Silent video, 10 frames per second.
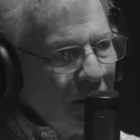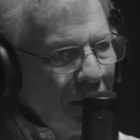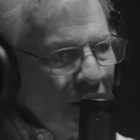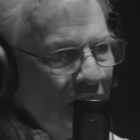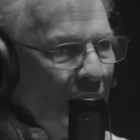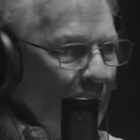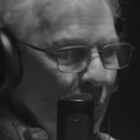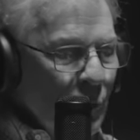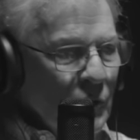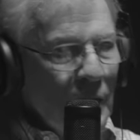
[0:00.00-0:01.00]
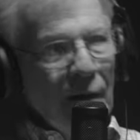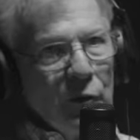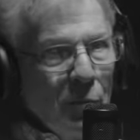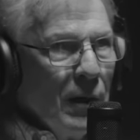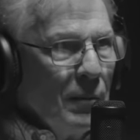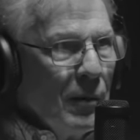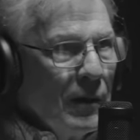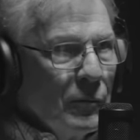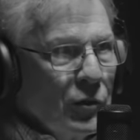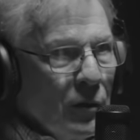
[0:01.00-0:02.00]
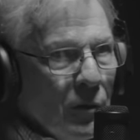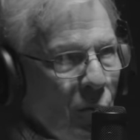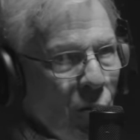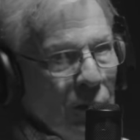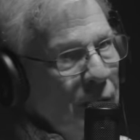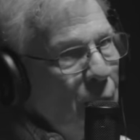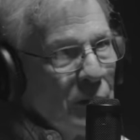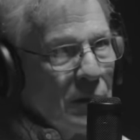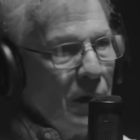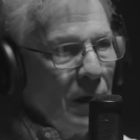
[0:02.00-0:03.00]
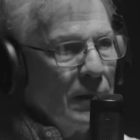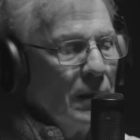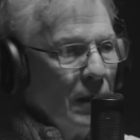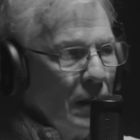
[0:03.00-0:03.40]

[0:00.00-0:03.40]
I don't want to say I was buddy-buddy with General Moore, because I was not,